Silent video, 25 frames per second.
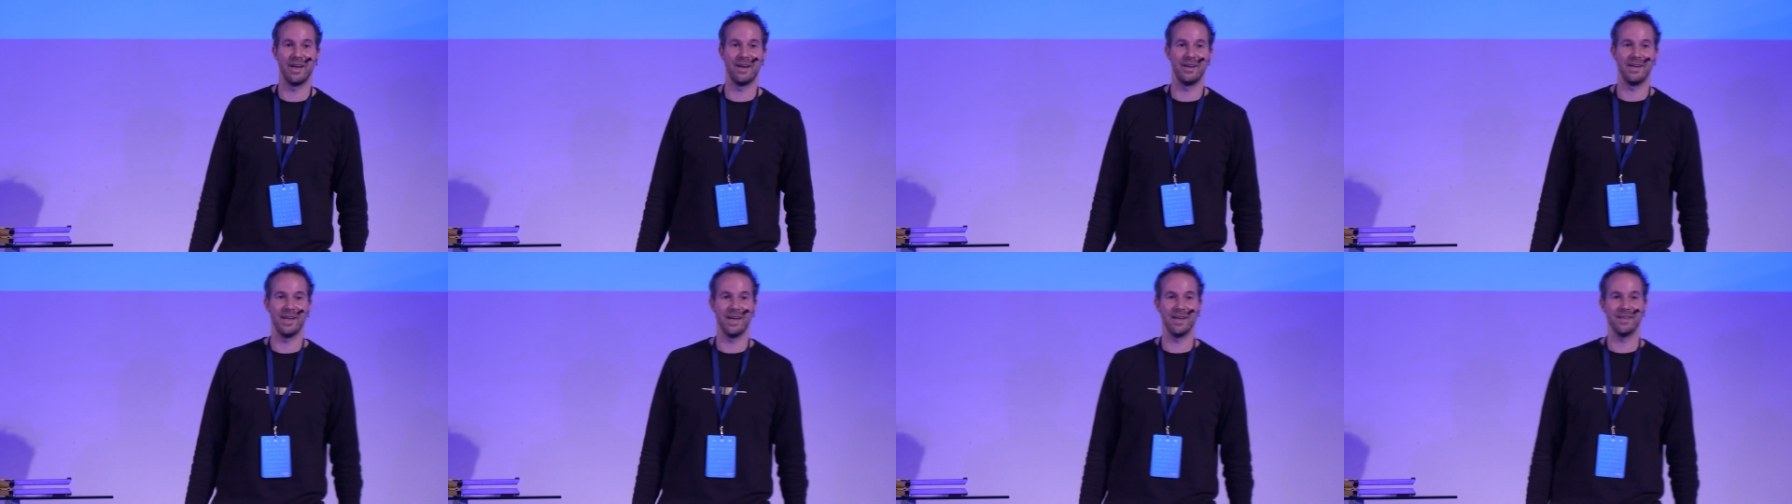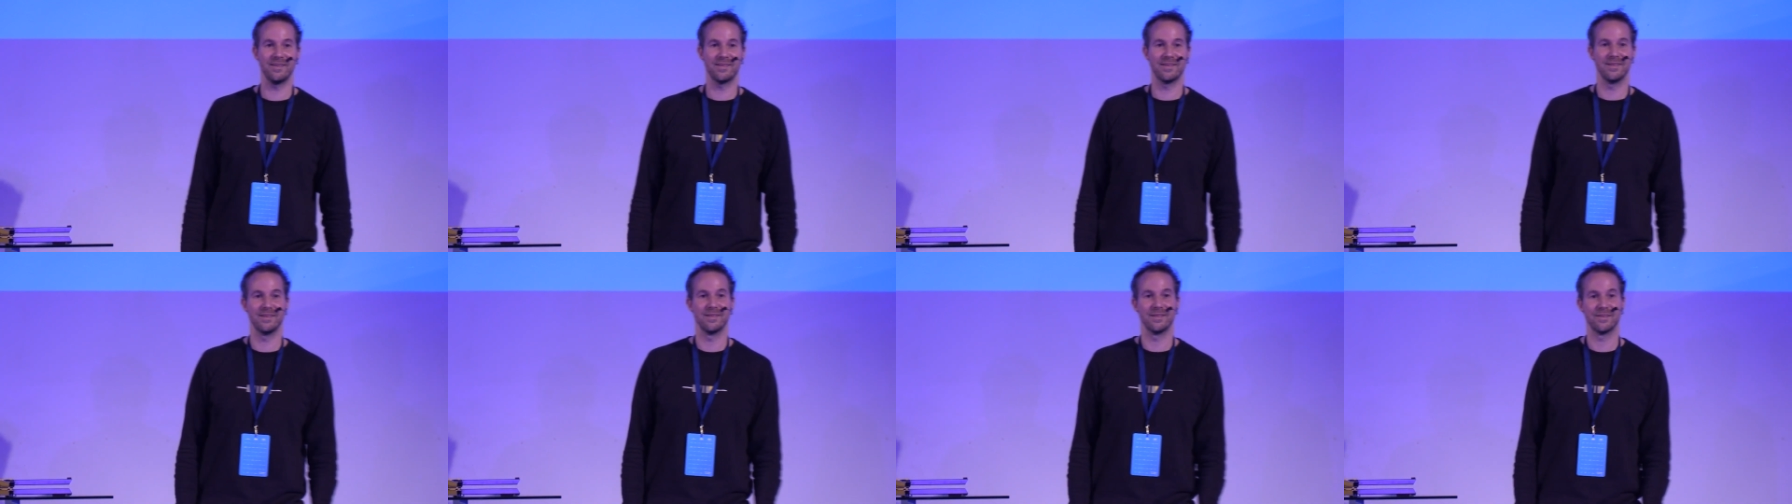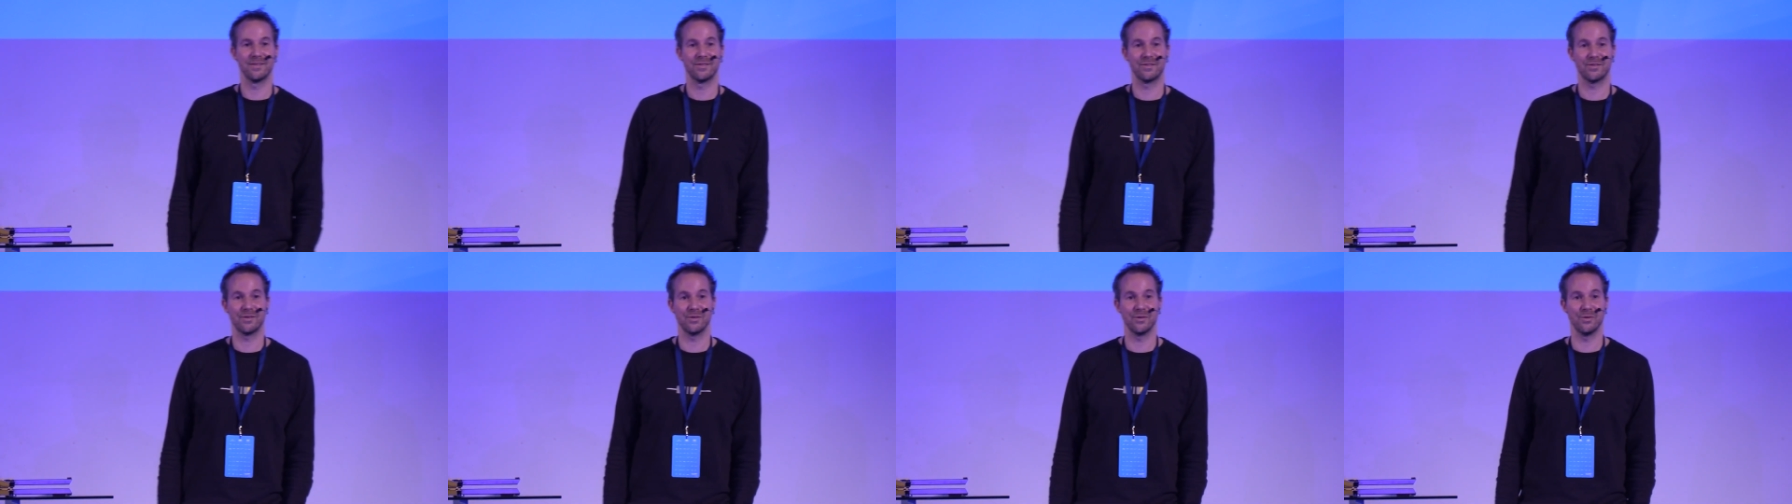there yet.
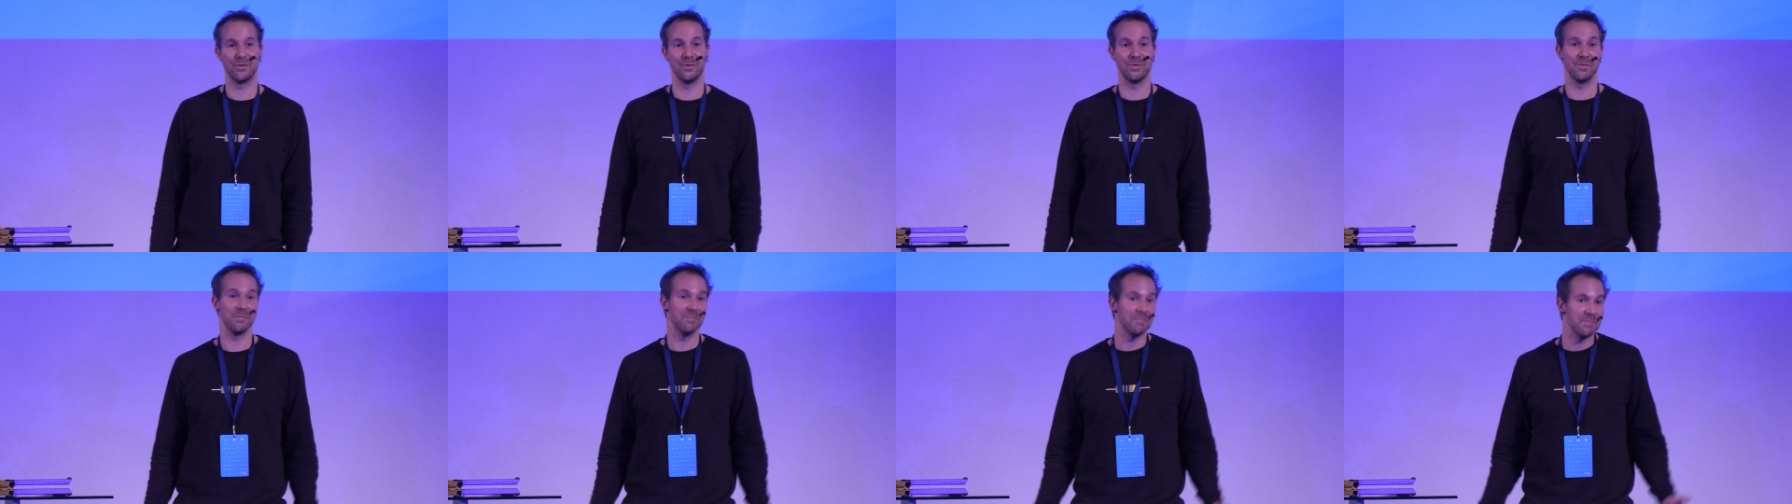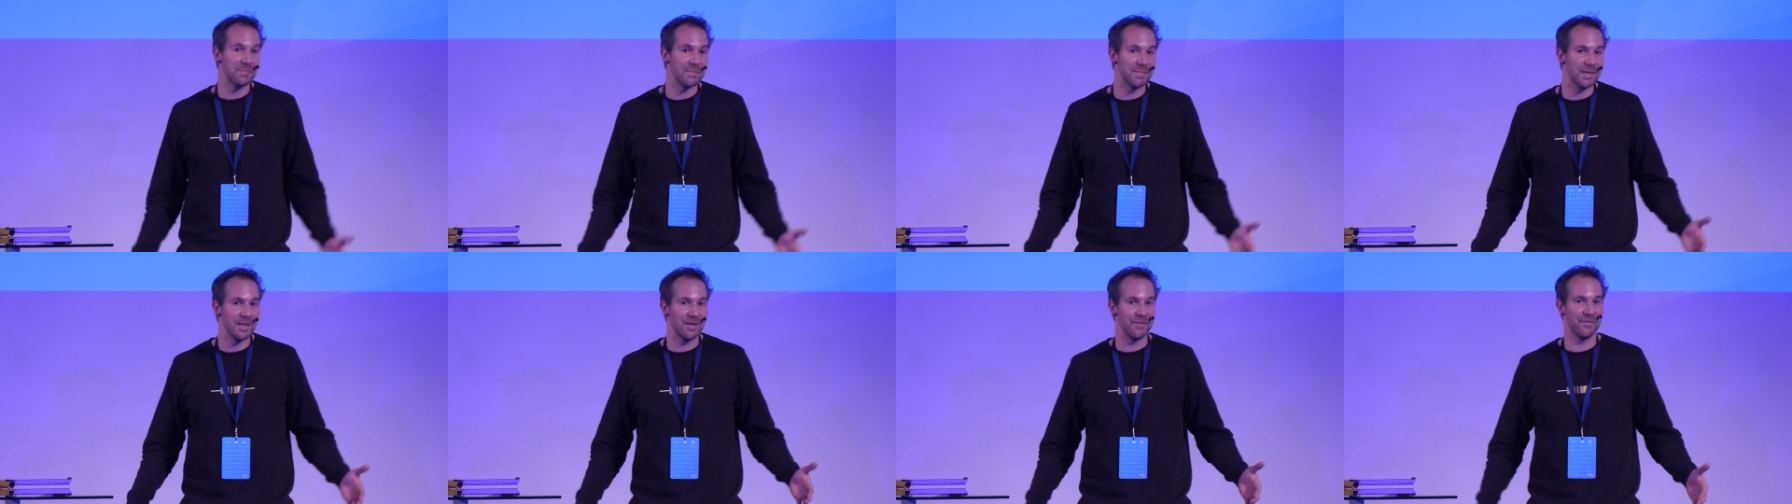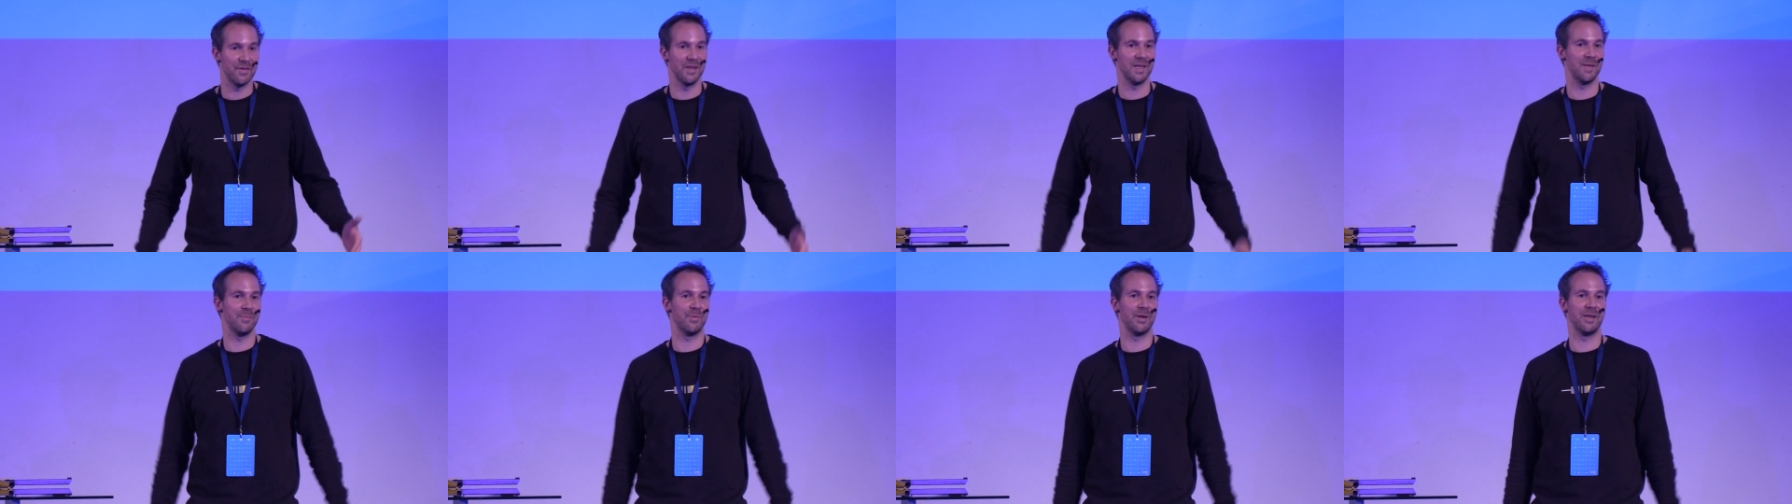So
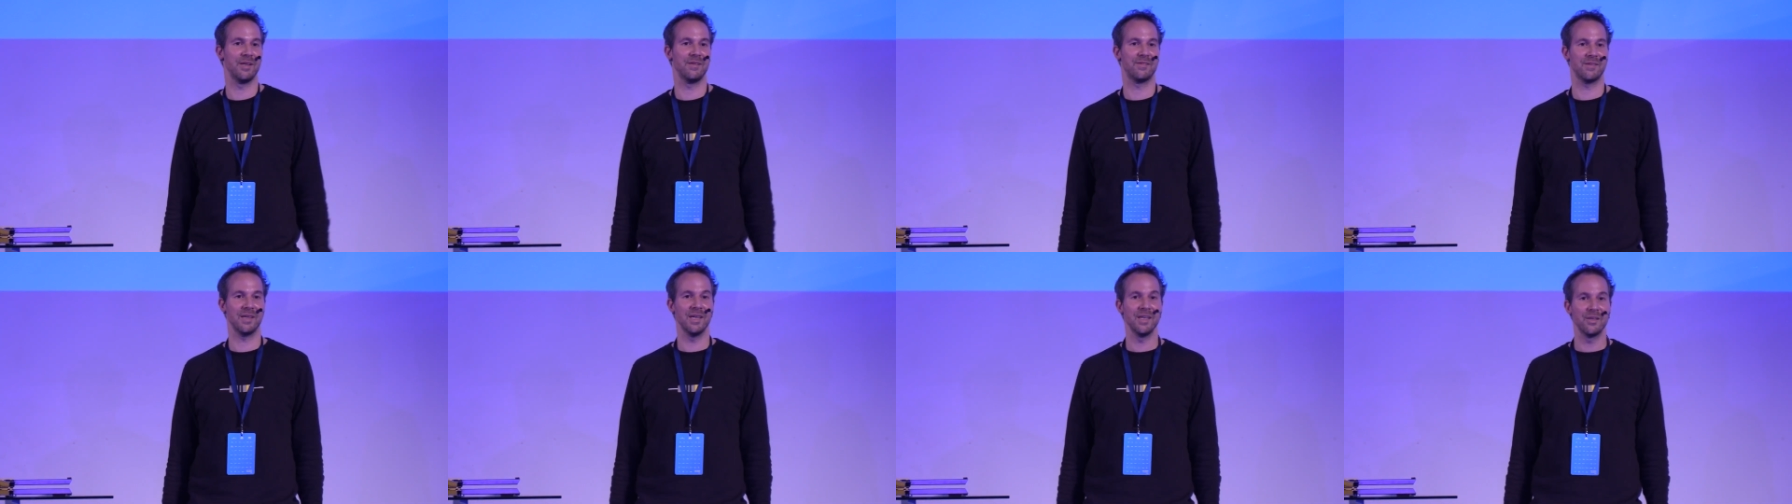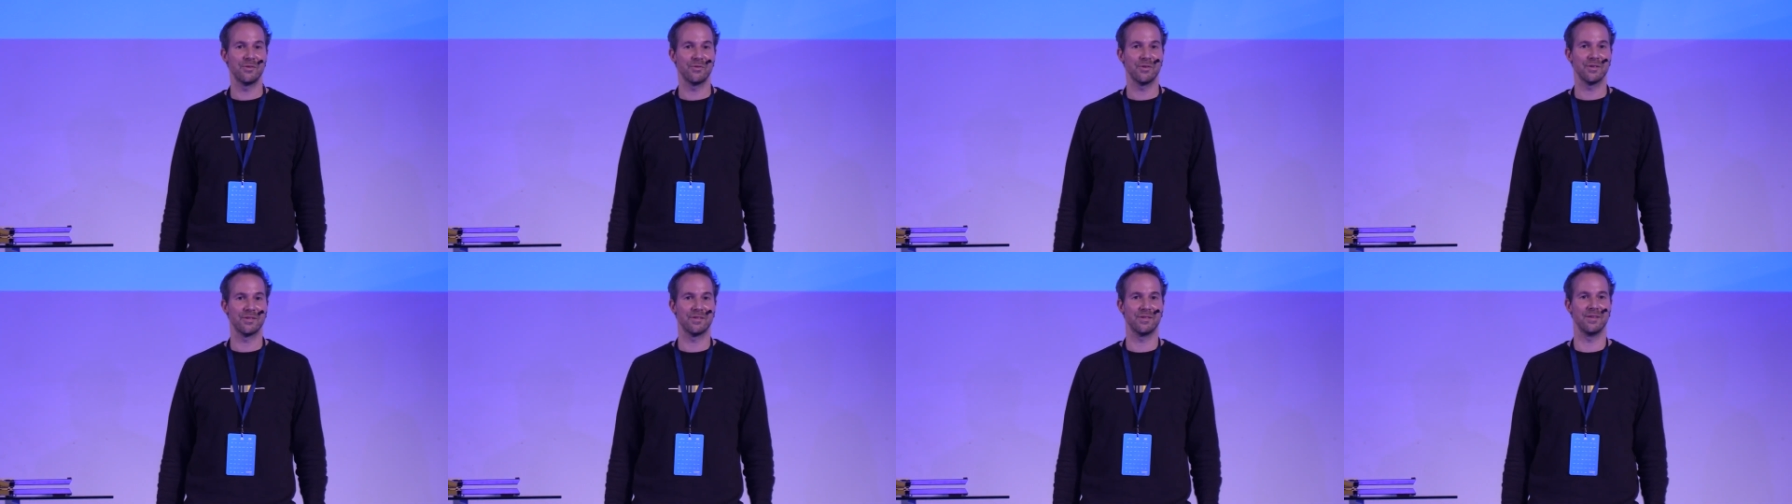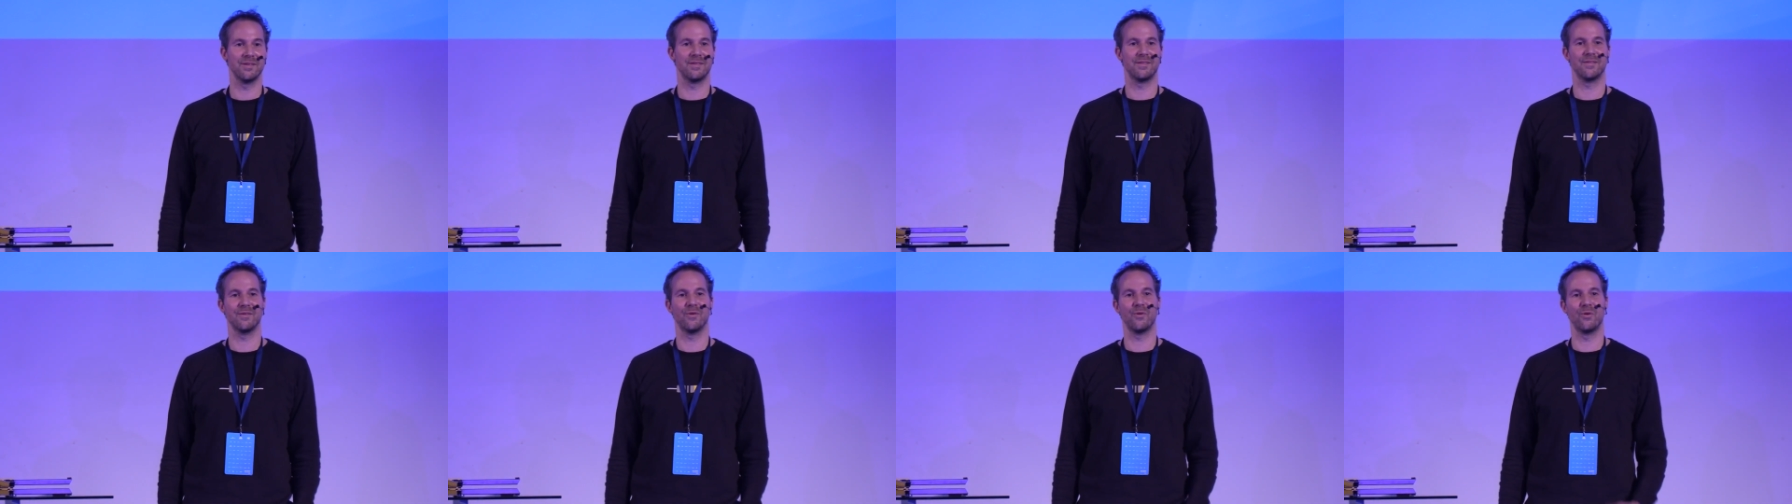if anybody's interested